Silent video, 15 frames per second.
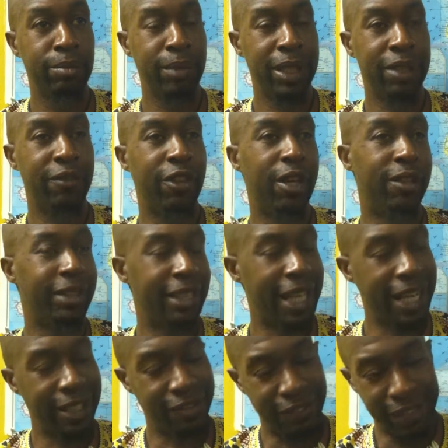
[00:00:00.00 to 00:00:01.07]
been involved in
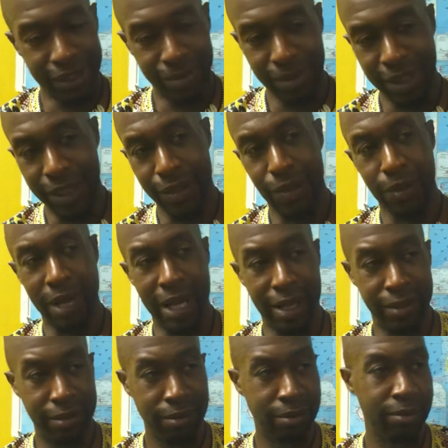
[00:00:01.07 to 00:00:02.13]
activism since
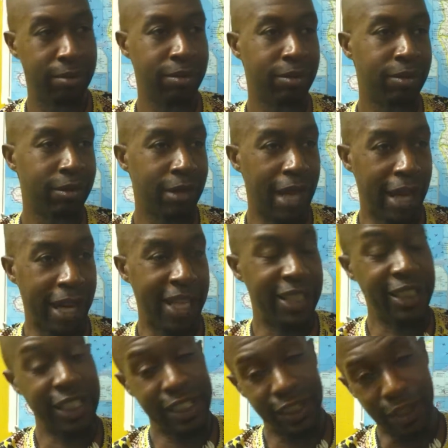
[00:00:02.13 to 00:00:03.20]
around, I had a chance